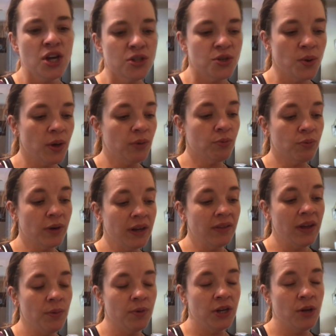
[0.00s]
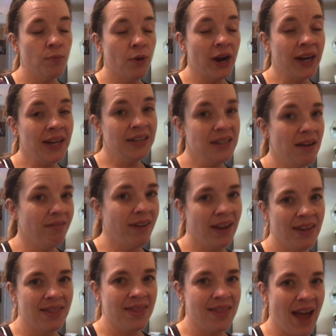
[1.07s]
So it really, when you break it down
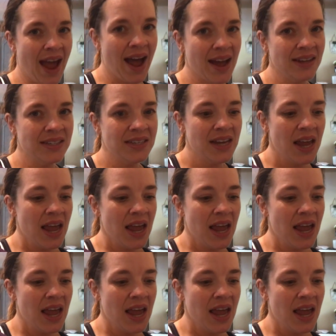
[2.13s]
like that,